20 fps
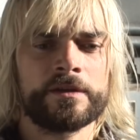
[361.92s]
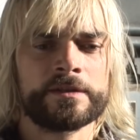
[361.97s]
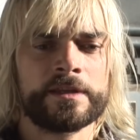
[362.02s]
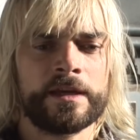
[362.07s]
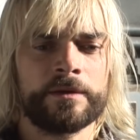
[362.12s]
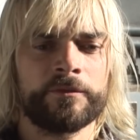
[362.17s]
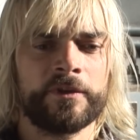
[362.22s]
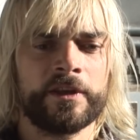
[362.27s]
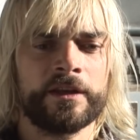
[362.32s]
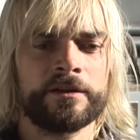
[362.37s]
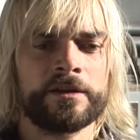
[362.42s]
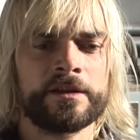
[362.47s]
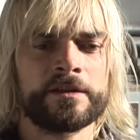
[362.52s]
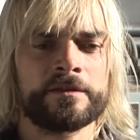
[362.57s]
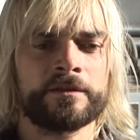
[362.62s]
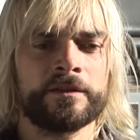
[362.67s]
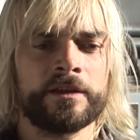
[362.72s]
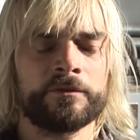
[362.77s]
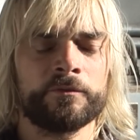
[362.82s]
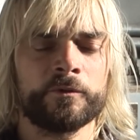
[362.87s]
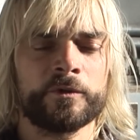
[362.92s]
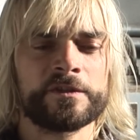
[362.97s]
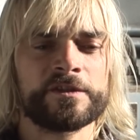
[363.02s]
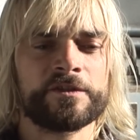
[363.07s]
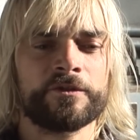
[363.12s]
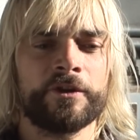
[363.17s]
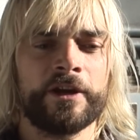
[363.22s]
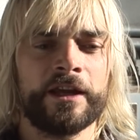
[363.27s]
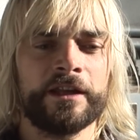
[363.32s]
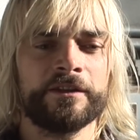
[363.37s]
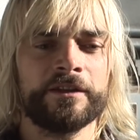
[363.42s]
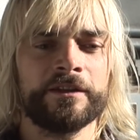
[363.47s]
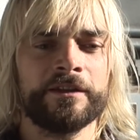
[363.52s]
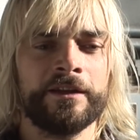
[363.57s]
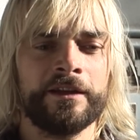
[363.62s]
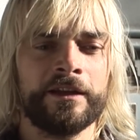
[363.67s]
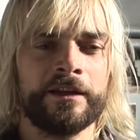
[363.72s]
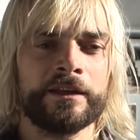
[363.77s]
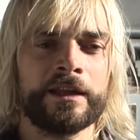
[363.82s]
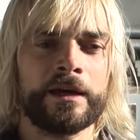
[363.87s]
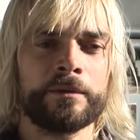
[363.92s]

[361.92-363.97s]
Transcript: something that, that was created in a